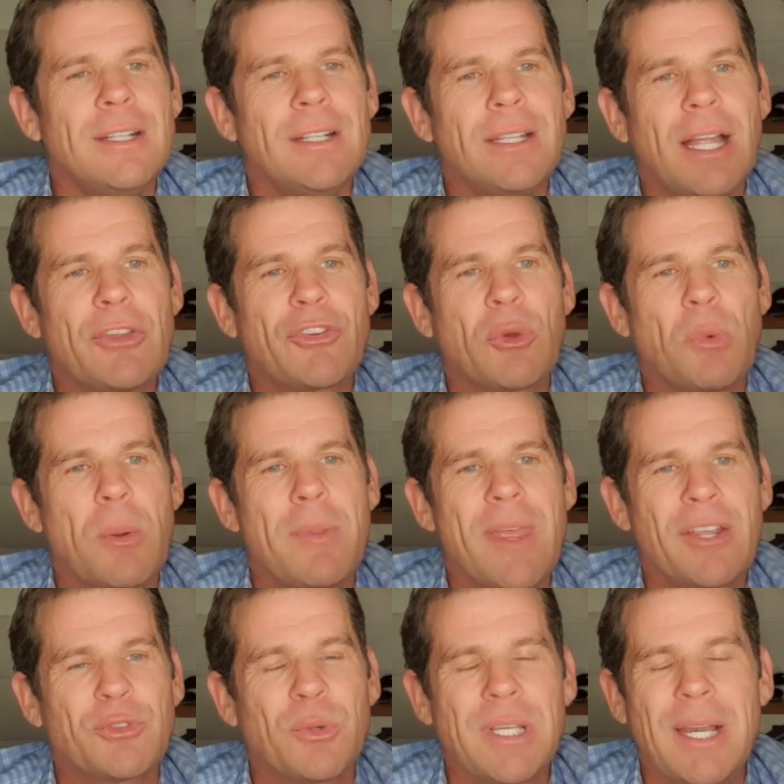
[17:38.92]
And so women,
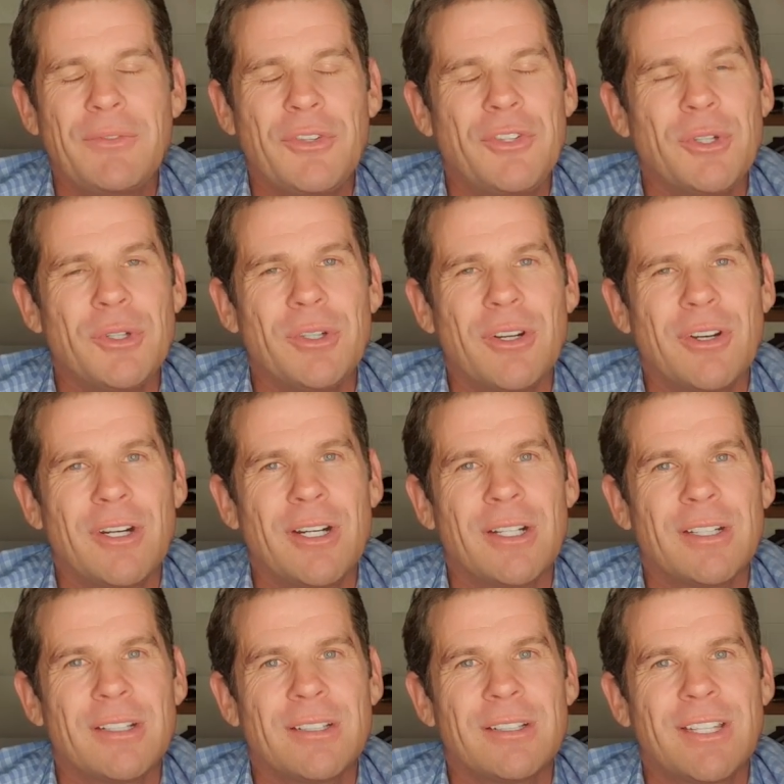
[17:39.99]
that's what you have to do, all
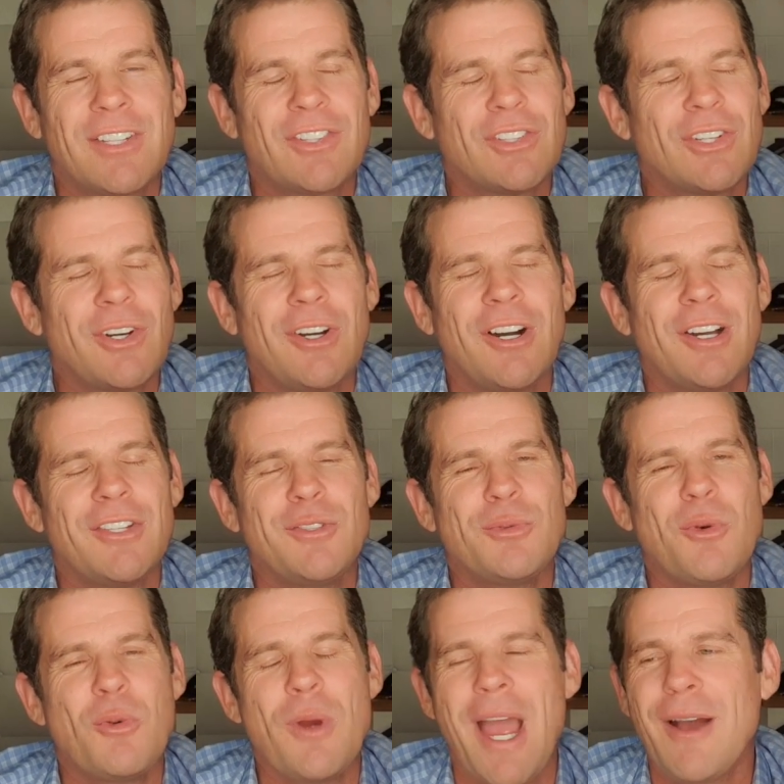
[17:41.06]
right? You
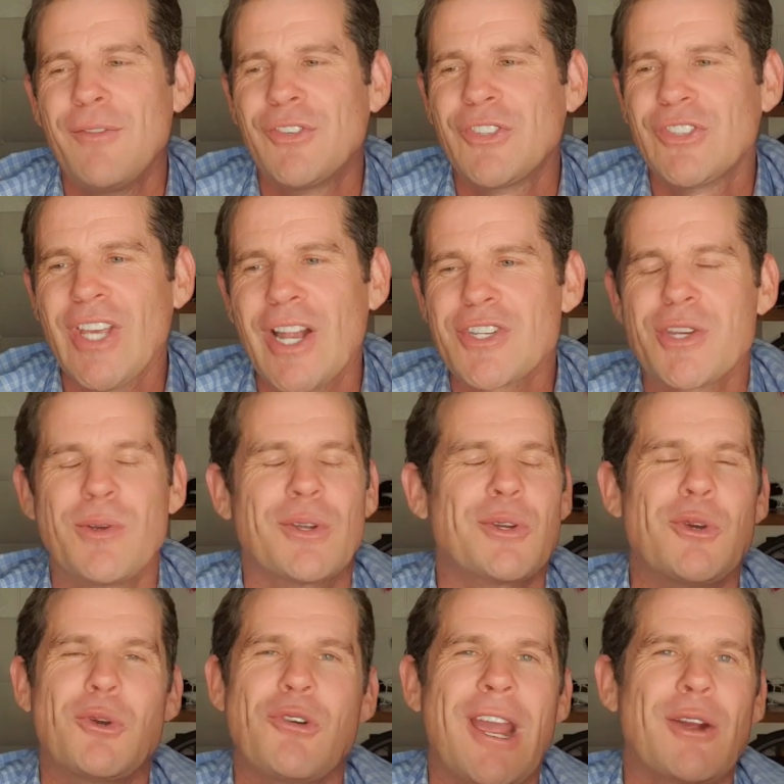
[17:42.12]
will have such a
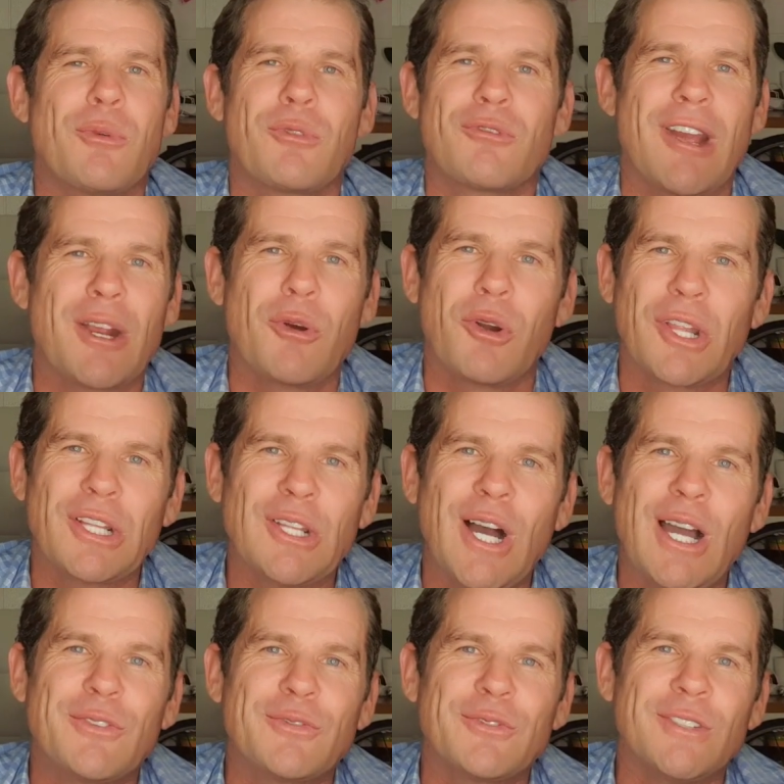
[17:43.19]
good, great quality of
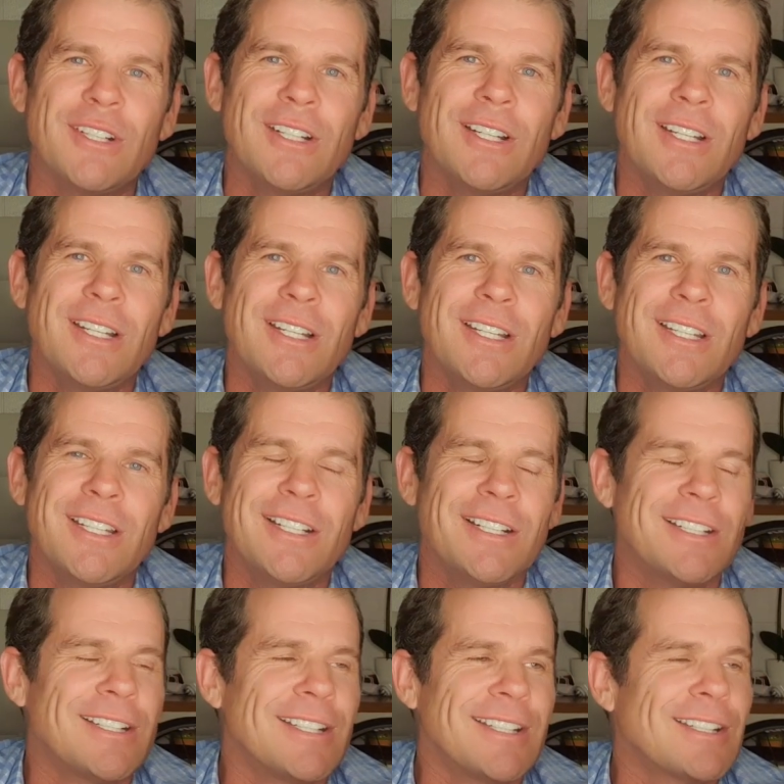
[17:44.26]
life,
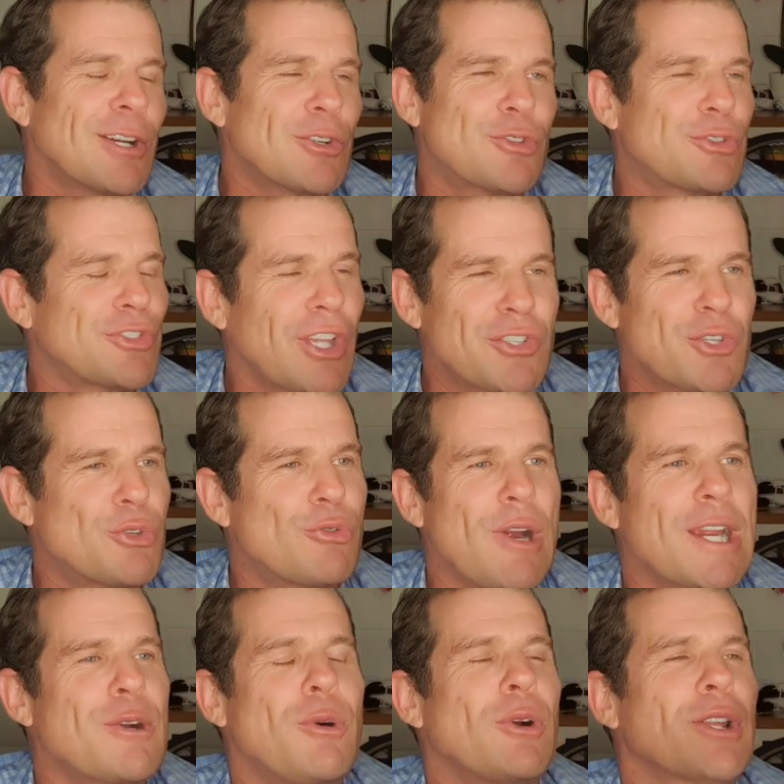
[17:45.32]
such a
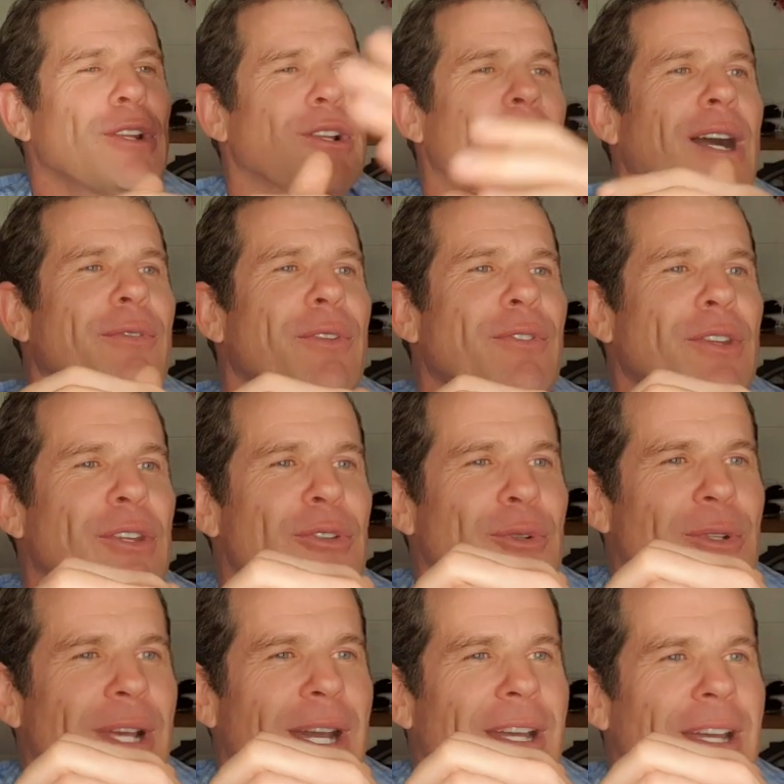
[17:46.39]
great quality of life if you can do
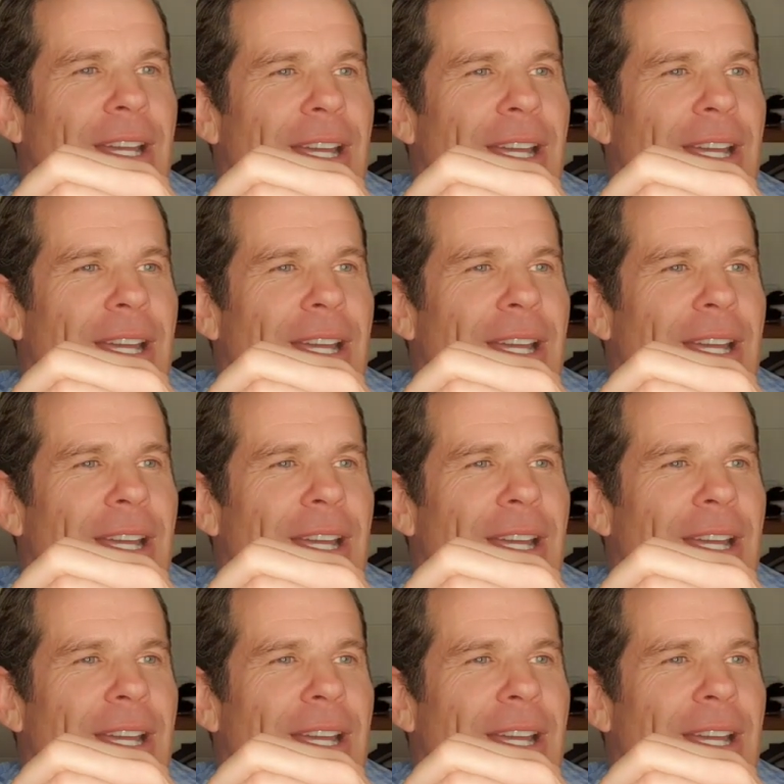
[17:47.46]
that.